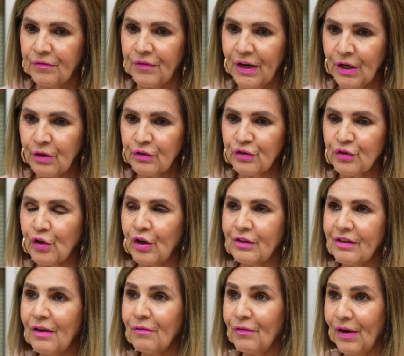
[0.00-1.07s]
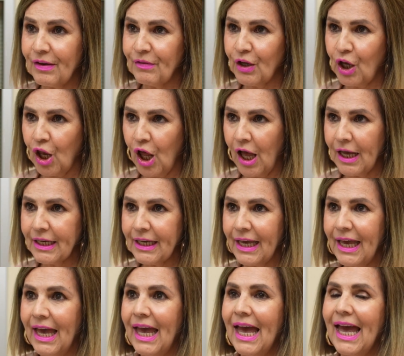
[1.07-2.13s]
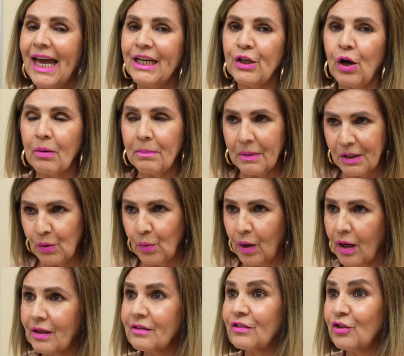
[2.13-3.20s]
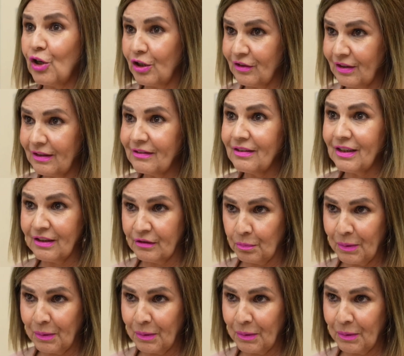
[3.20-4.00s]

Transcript: fair starts at five o'clock, and our buddy walk starts at 6